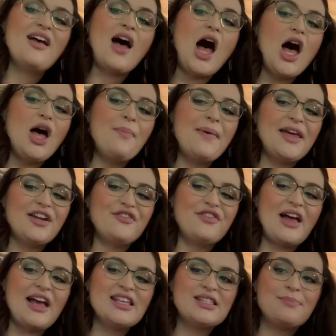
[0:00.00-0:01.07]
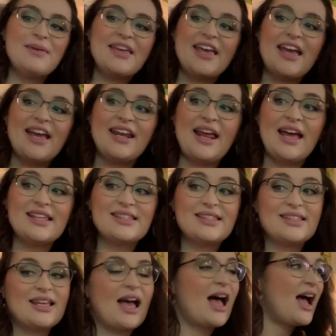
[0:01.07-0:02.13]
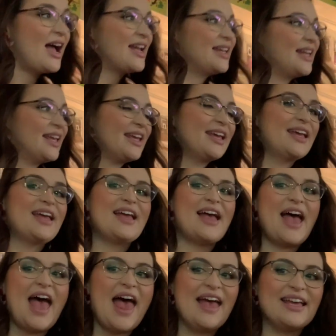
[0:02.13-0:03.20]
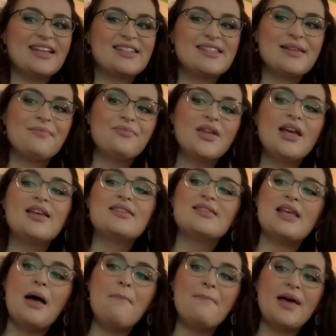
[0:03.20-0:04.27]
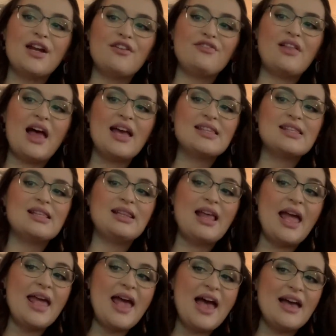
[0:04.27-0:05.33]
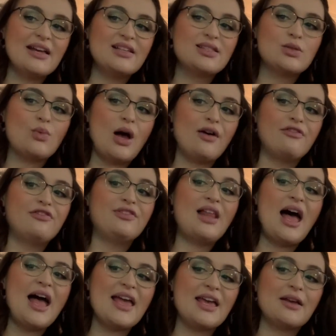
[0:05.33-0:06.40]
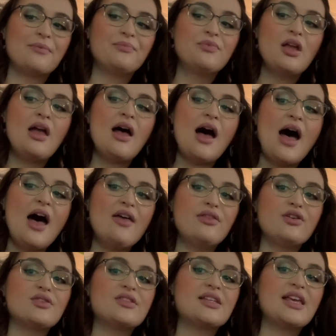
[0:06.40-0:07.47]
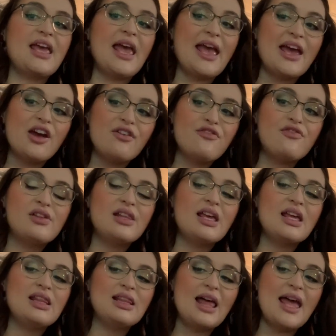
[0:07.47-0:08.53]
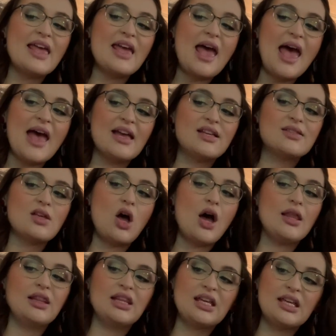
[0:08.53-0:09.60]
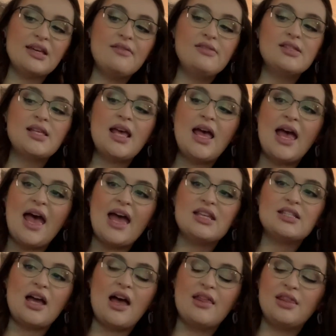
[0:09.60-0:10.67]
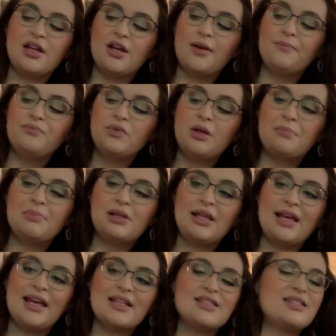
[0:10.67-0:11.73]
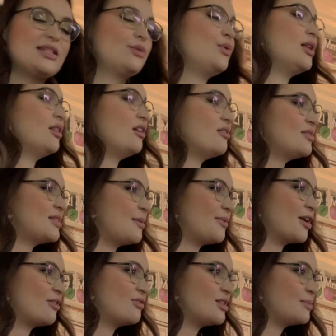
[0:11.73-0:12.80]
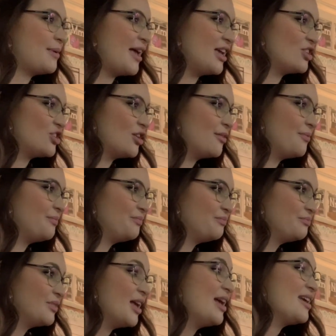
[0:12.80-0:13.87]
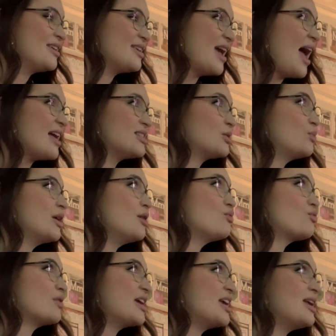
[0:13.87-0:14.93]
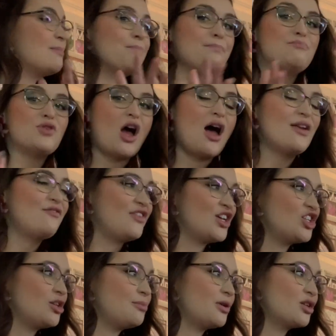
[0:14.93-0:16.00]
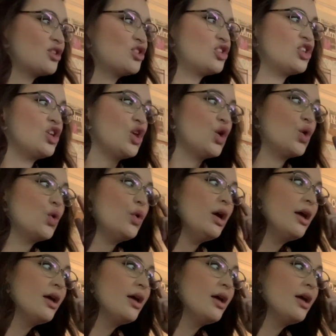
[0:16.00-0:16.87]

All butterflies begin as tiny eggs. Some butterflies lay eggs while flying. Others carefully lay eggs on leaves and other plants. Did we learn something on this page? Yes. Yes, we read nonfiction books to